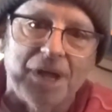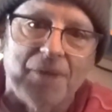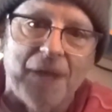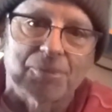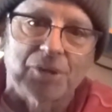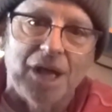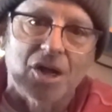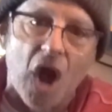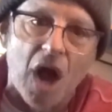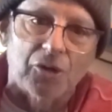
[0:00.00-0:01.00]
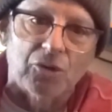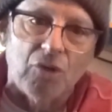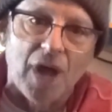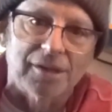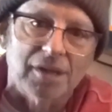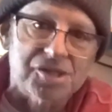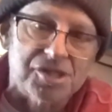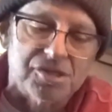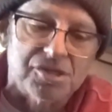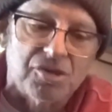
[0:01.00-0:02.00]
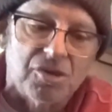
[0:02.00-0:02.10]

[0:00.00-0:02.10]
play-by-play caller who I had listened